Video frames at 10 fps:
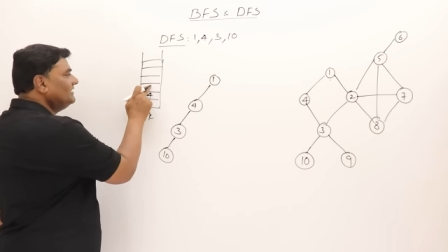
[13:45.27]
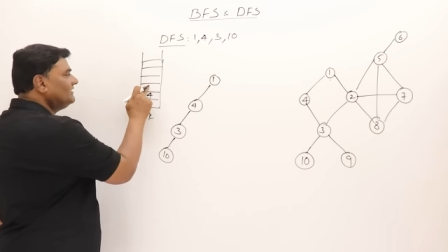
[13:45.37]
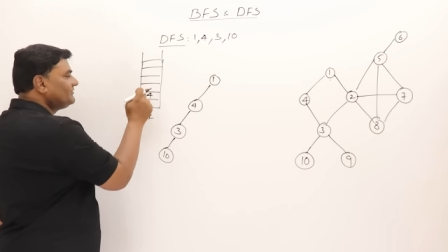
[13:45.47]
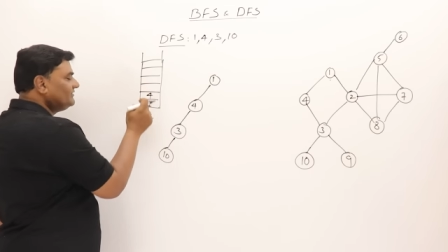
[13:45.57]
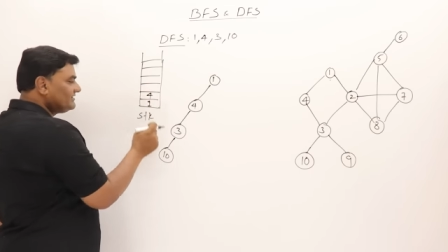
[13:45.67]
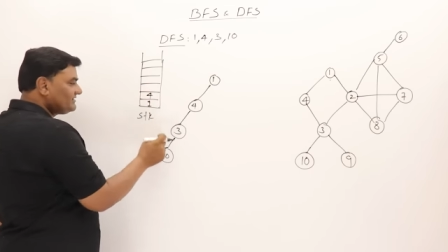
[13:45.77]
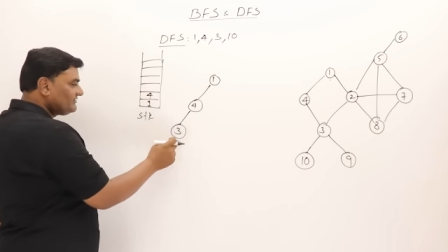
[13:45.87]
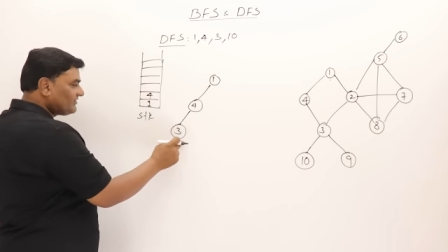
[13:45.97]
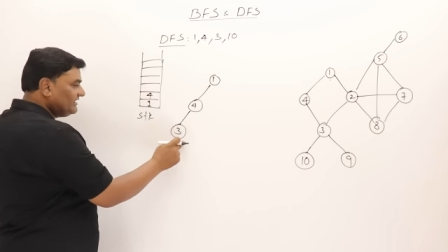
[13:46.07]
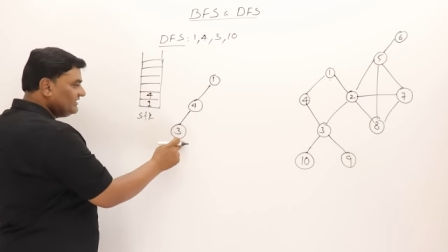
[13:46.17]
So this
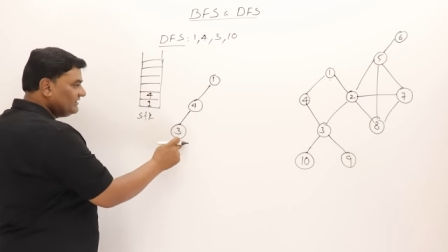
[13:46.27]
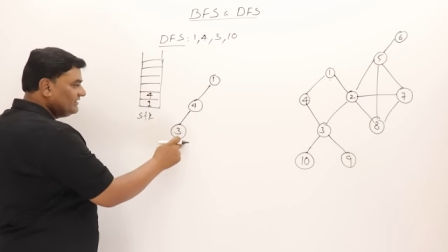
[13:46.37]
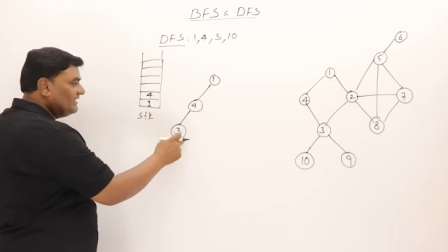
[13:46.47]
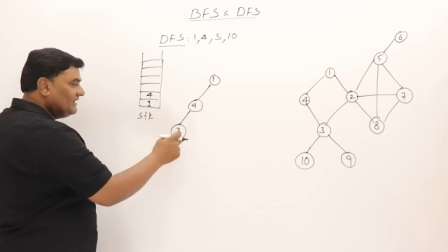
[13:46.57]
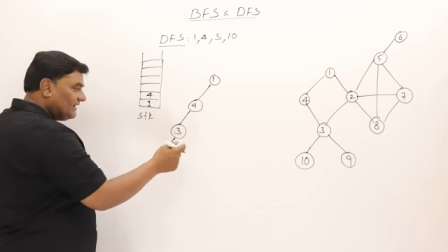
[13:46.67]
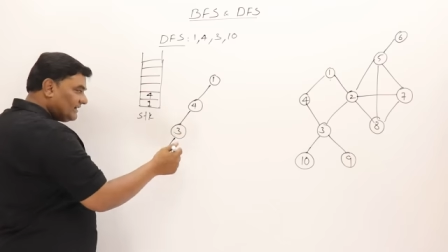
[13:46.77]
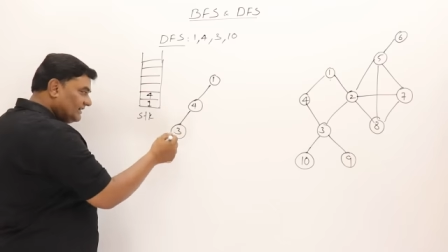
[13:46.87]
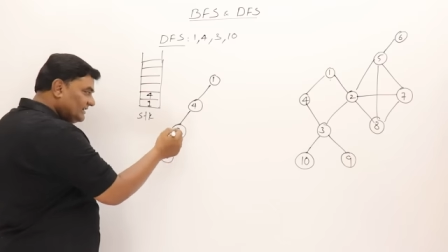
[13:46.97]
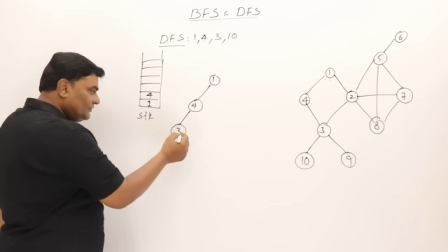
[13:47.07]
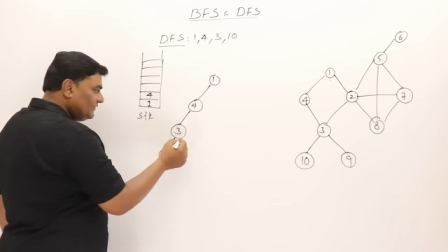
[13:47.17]
3.
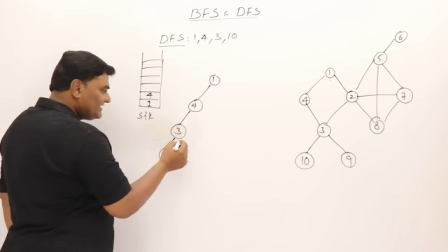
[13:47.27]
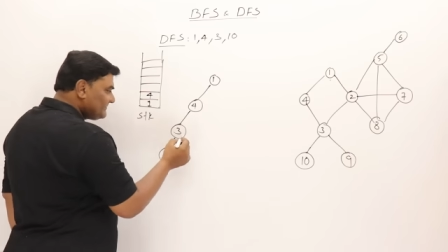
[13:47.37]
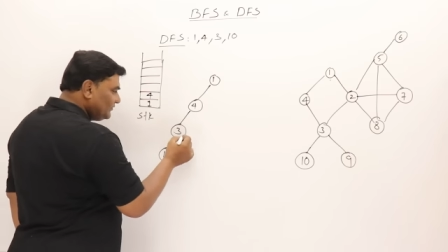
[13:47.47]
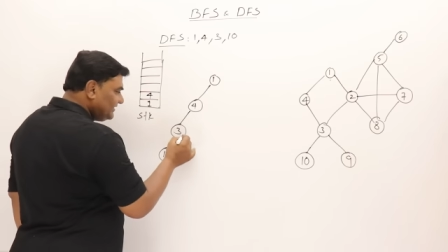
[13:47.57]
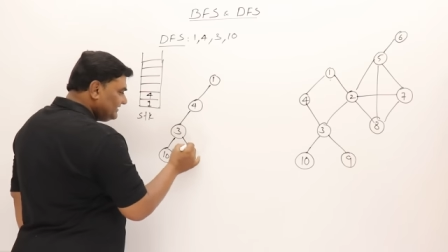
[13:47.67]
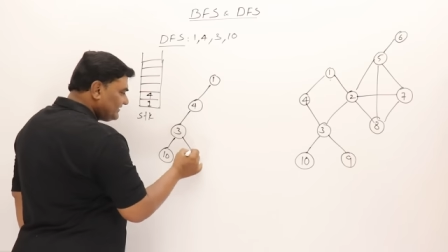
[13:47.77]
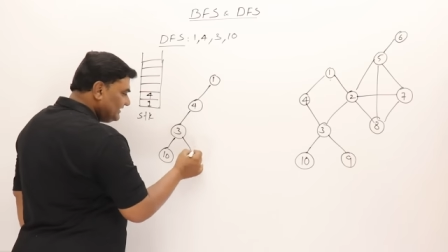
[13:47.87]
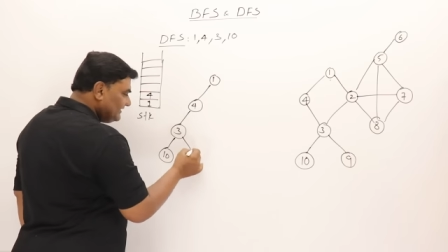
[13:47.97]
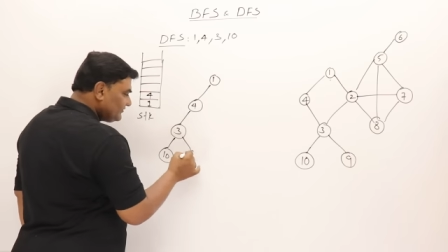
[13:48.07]
Continue exploring 3.